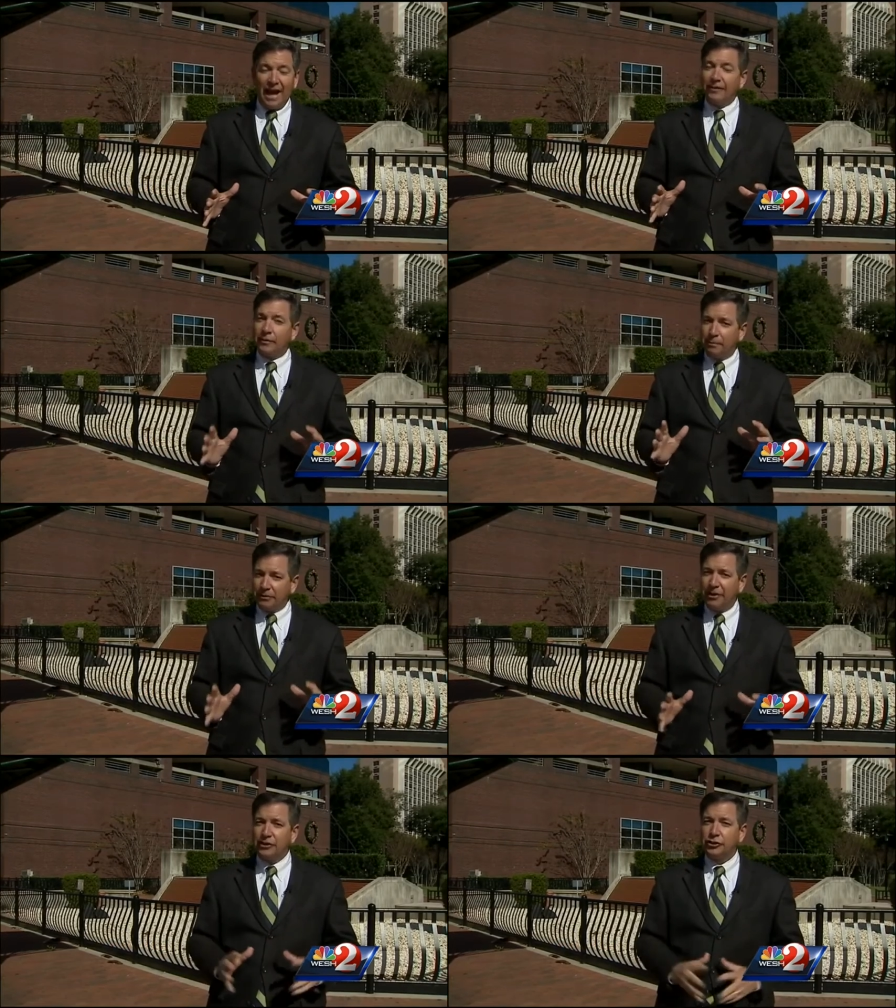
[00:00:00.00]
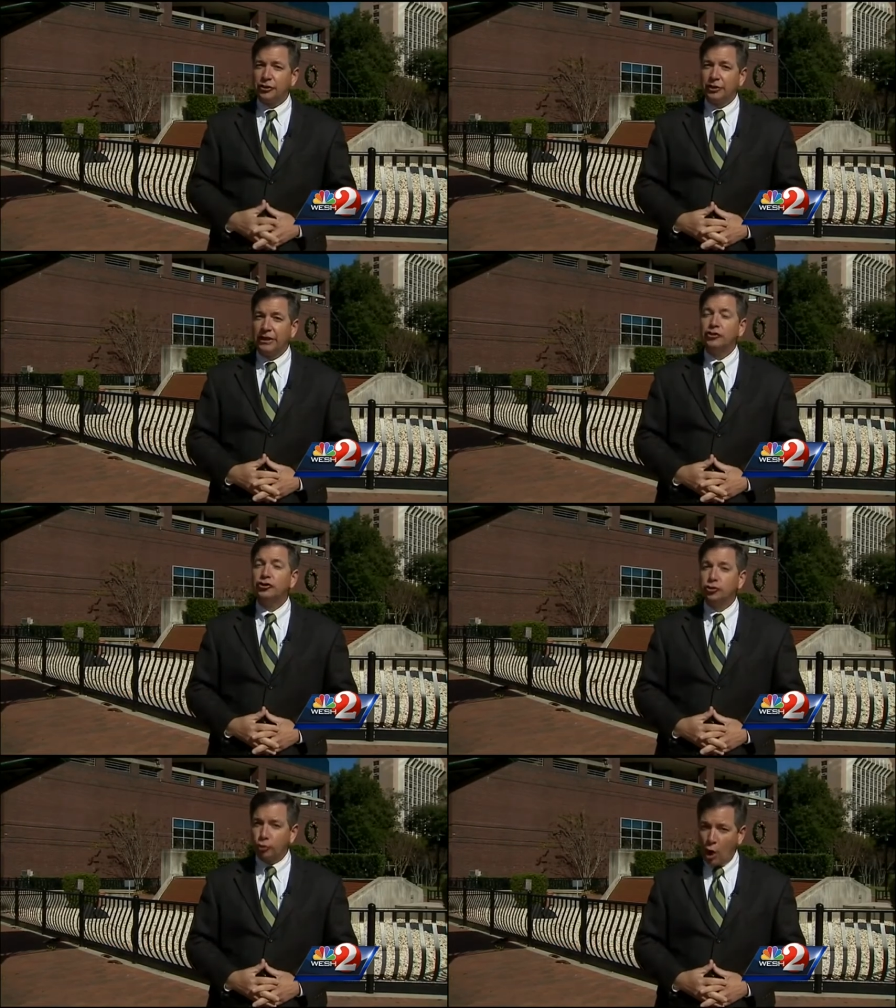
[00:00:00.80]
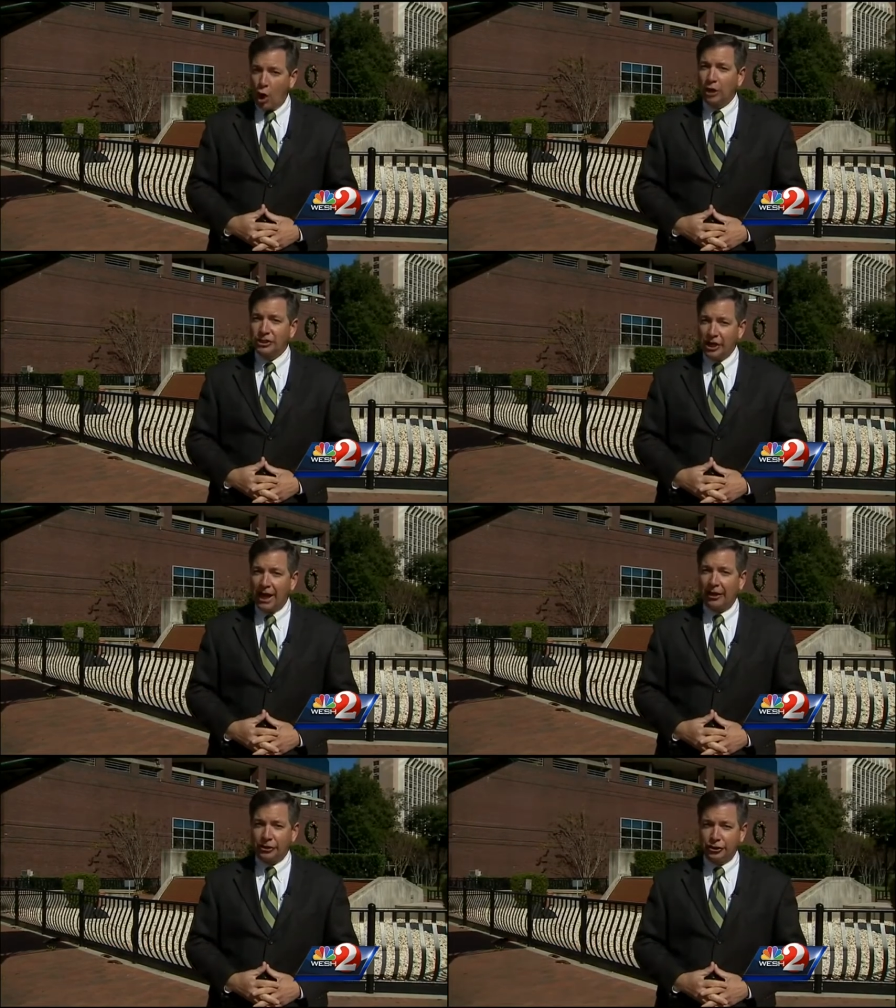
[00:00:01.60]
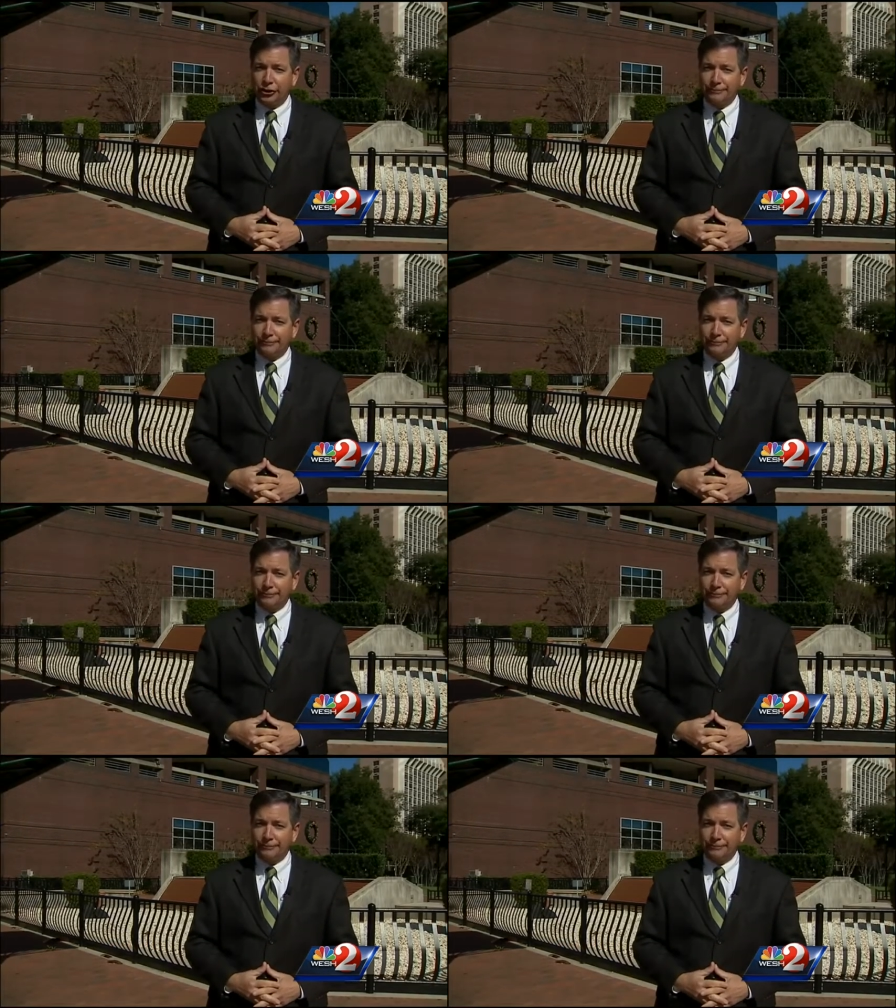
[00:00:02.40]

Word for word: has a potentially strong challenger.